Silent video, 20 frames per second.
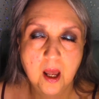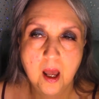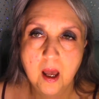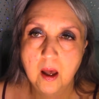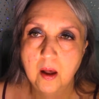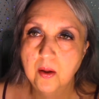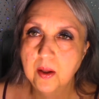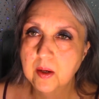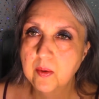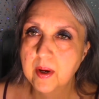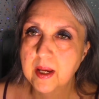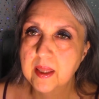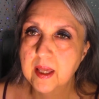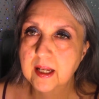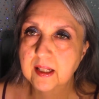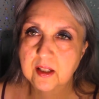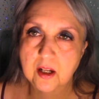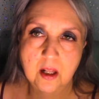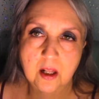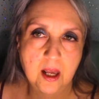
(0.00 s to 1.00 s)
Well, anyway,
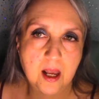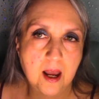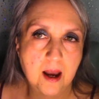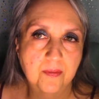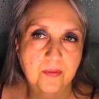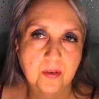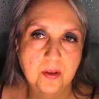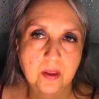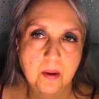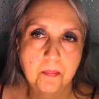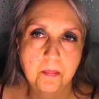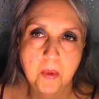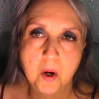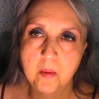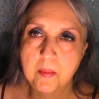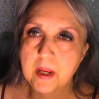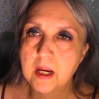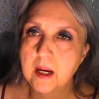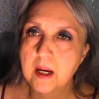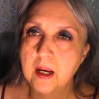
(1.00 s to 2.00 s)
that's all I have for the moment,